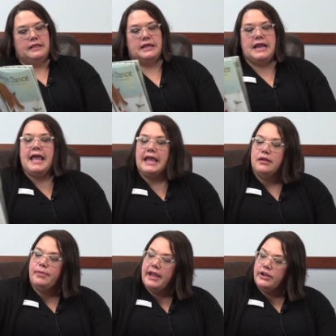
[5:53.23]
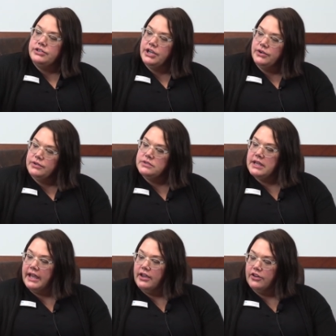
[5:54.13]
Then hang by your toes
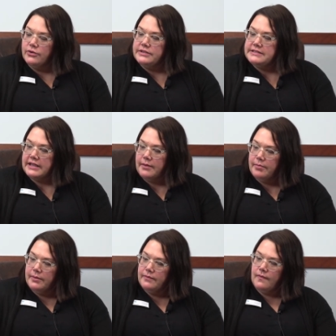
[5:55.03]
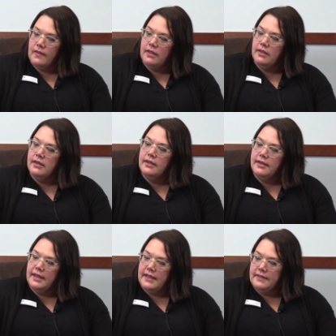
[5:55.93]
and go to sleep.
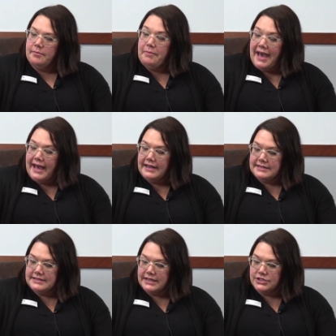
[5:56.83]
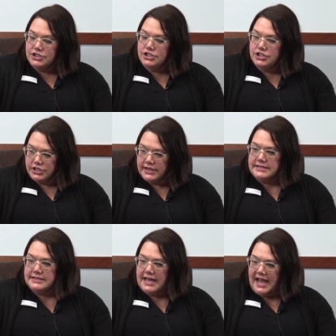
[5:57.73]
And the bat does
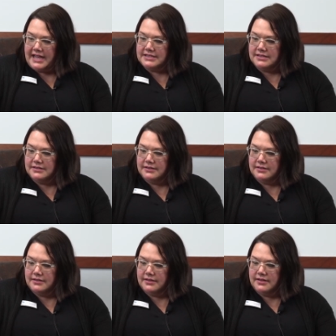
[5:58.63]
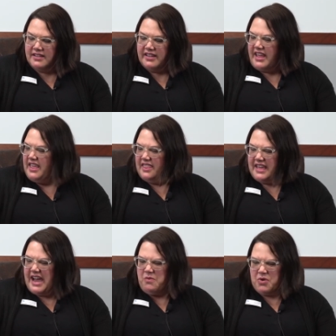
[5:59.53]
just that.
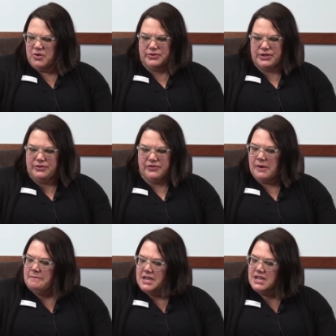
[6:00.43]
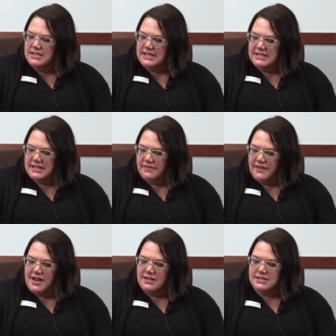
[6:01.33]
That won't do for me, says the
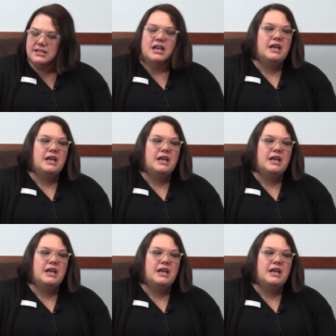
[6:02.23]
fox.